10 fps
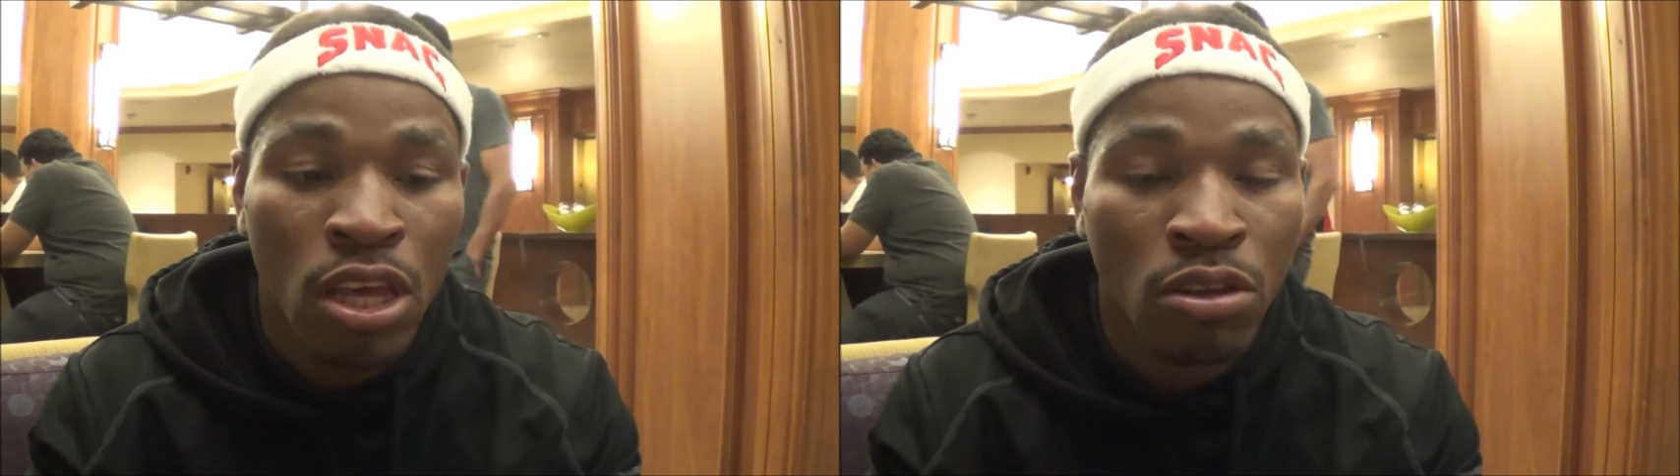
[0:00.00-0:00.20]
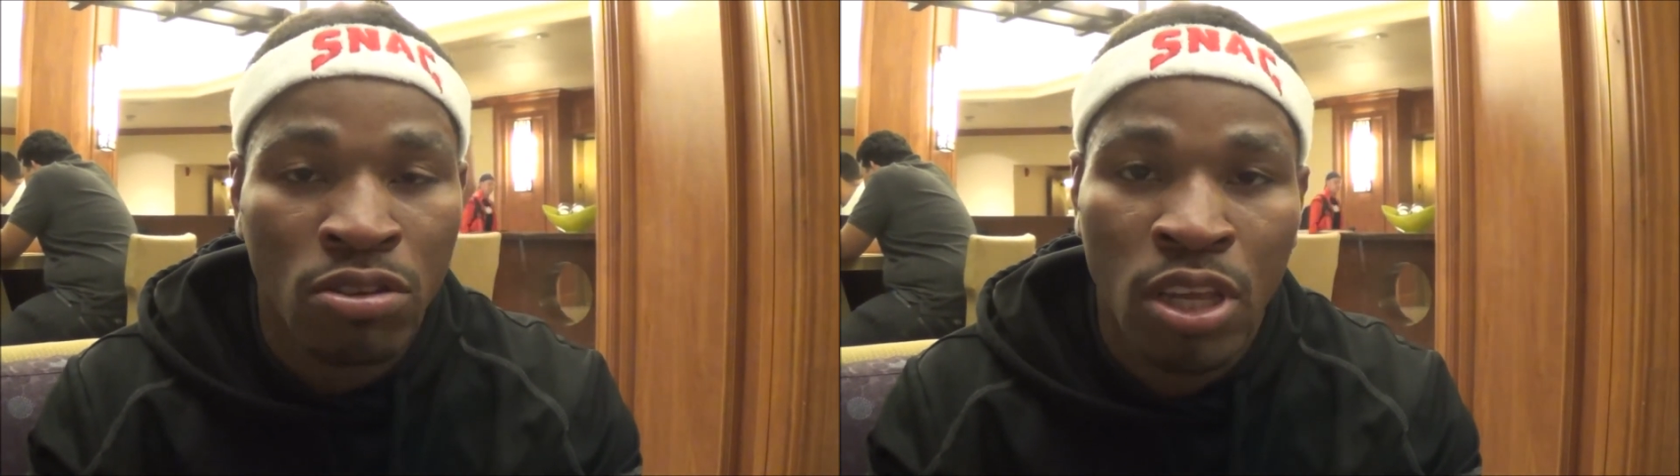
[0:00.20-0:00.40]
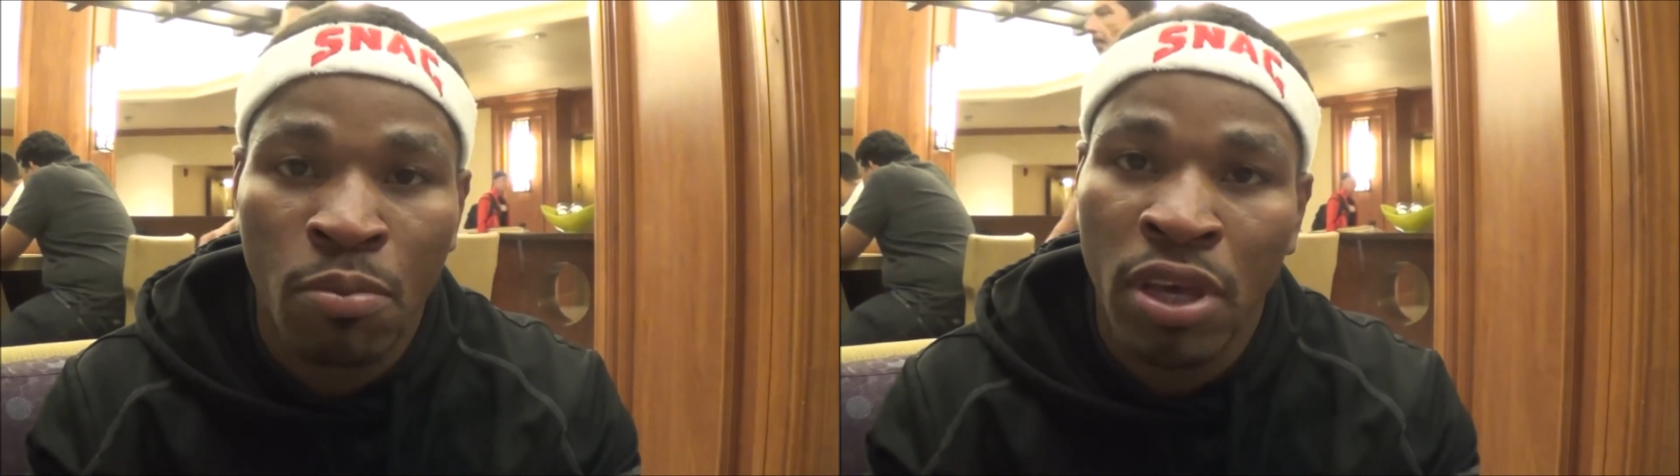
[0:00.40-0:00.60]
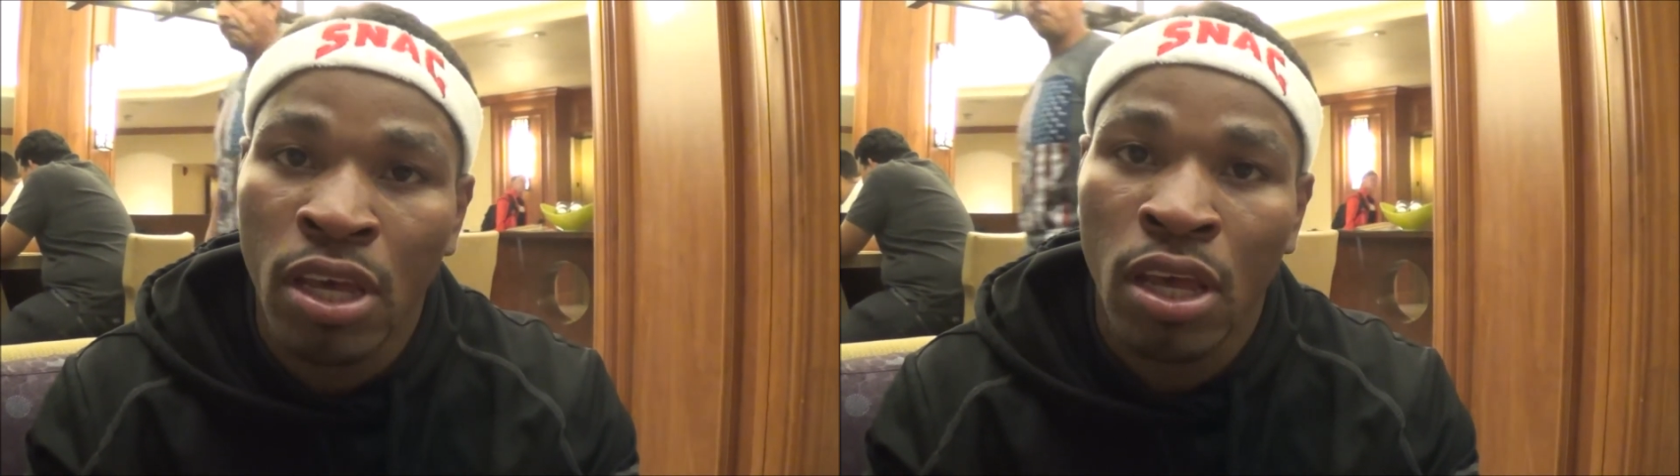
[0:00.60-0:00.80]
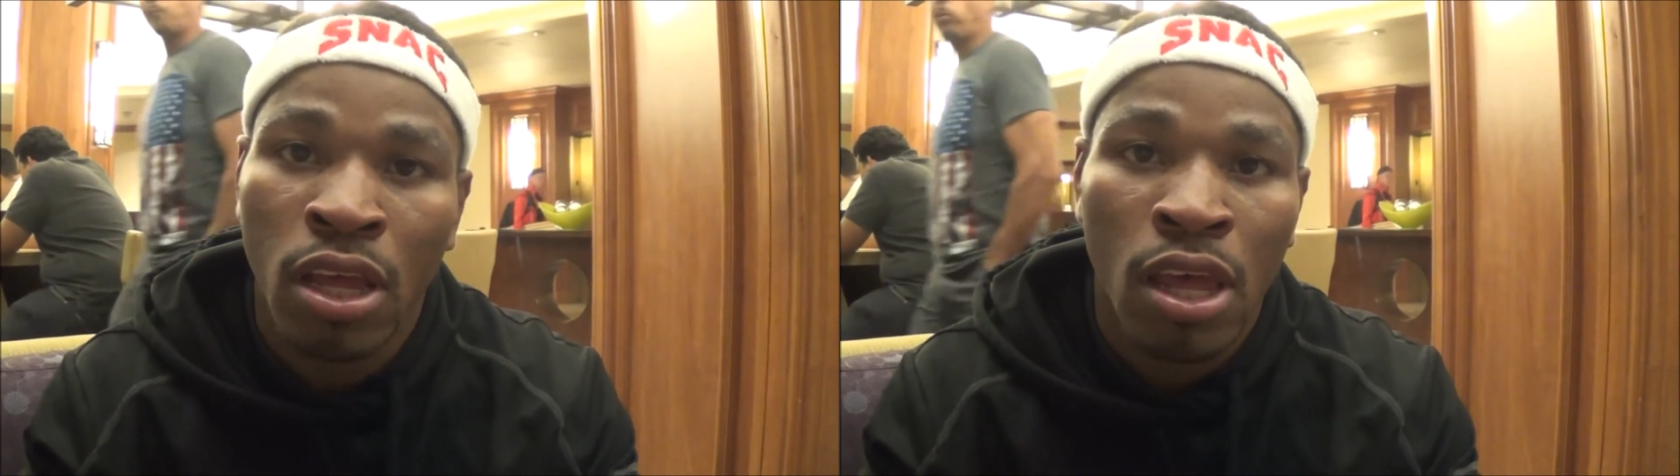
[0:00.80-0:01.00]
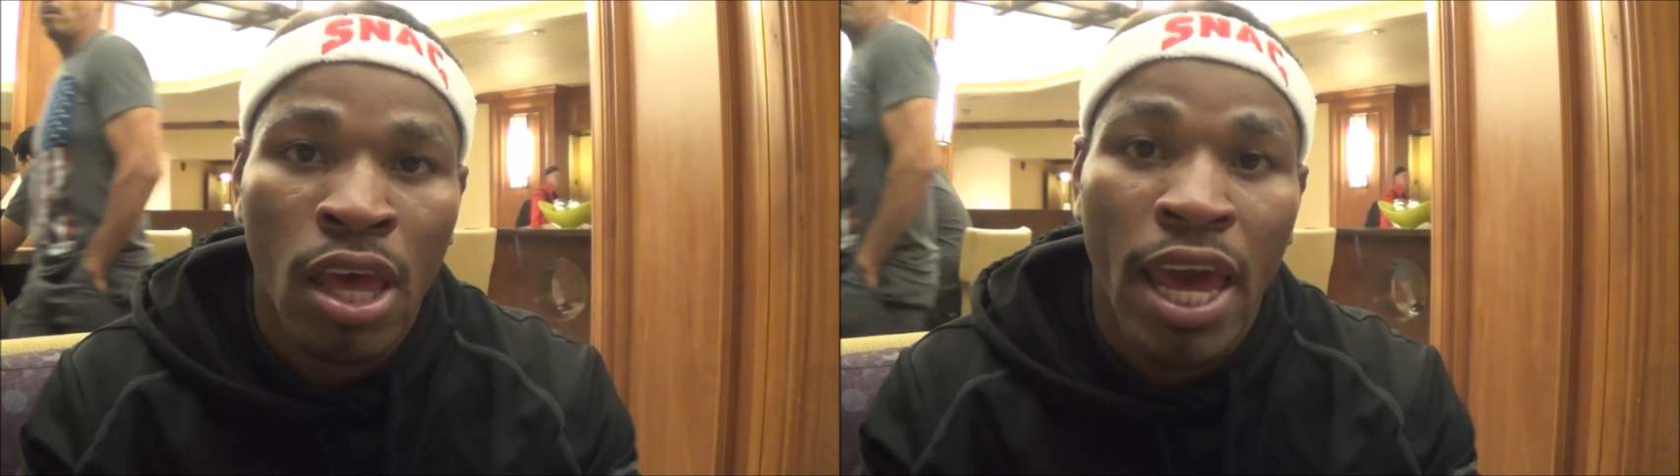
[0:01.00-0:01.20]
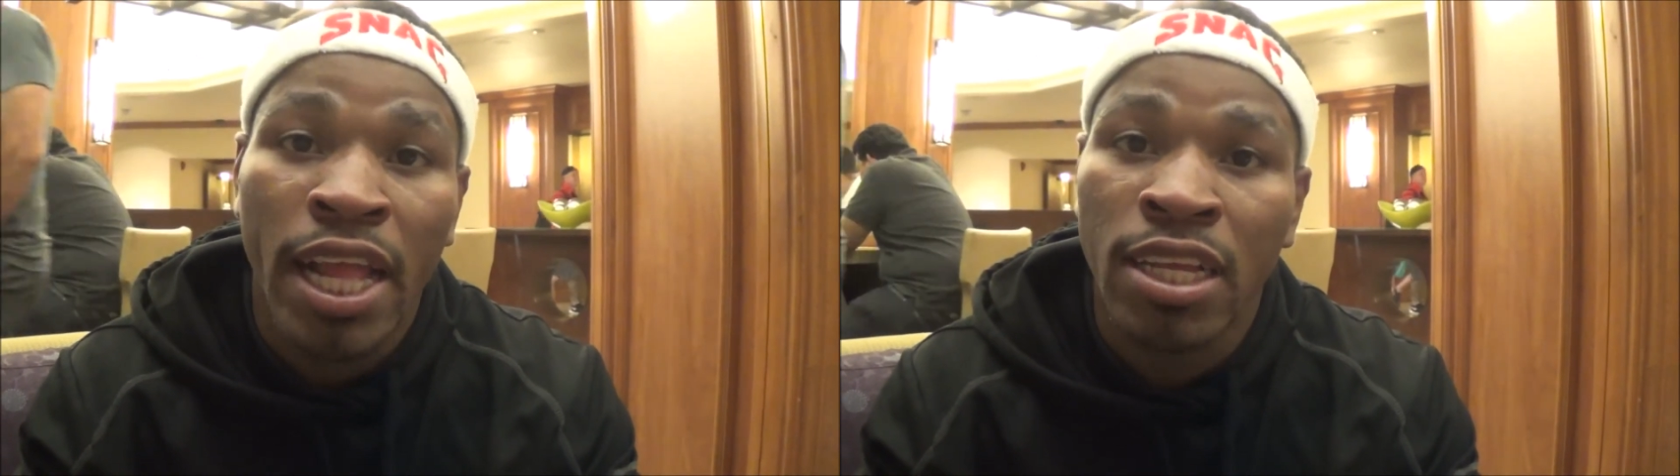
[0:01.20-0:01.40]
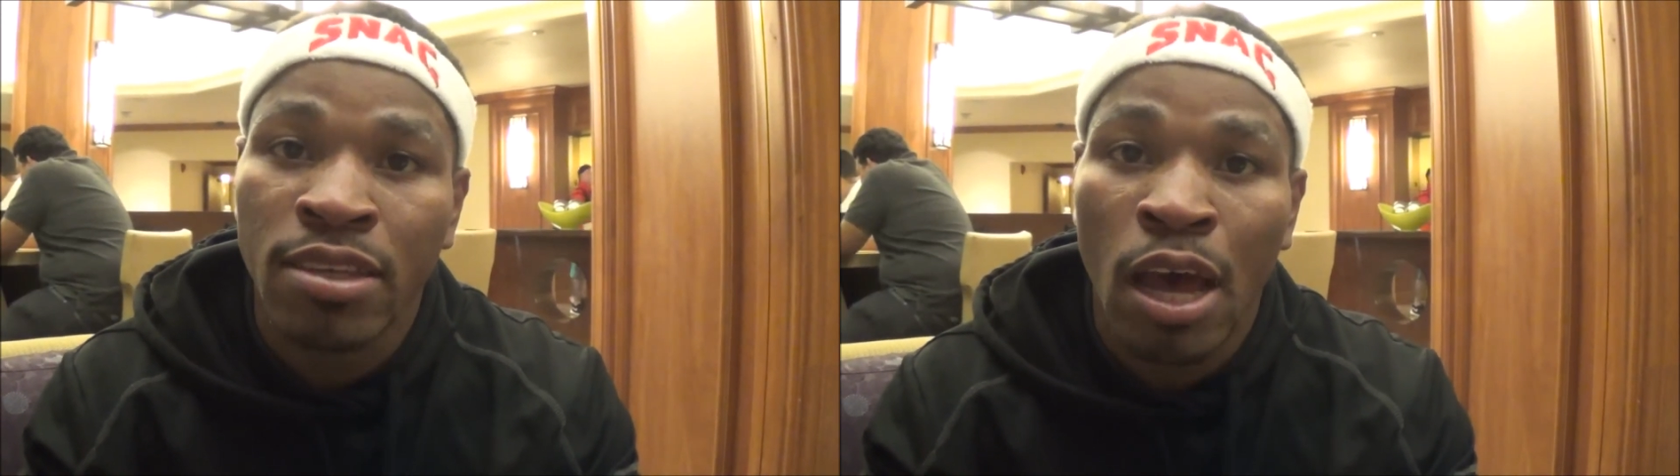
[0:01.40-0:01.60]
You see me
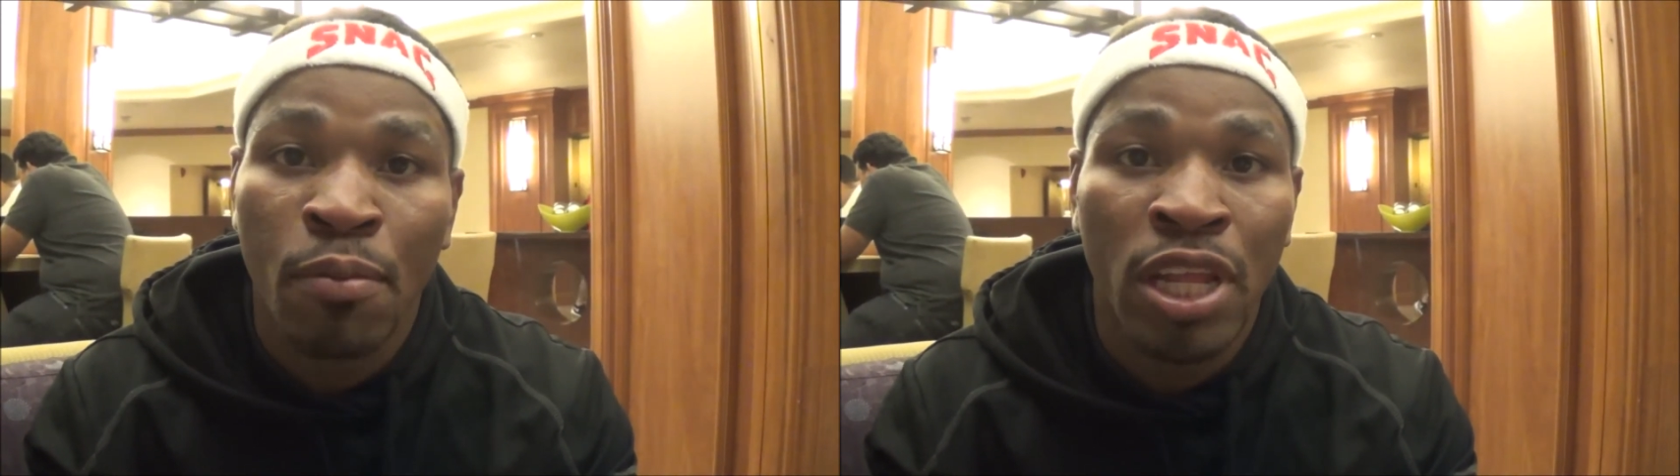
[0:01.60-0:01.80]
anytime,